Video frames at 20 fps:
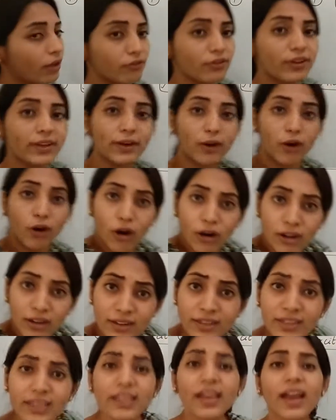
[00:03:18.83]
we
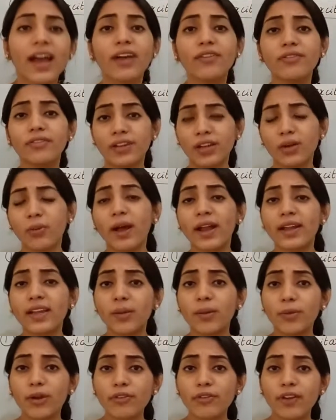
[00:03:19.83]
already have required
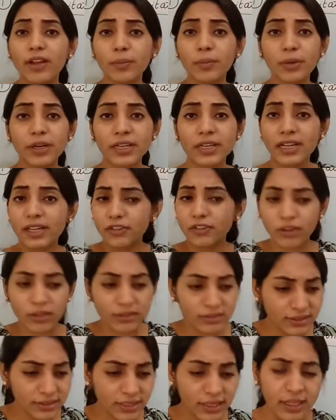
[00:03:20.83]
number of unpaired electrons,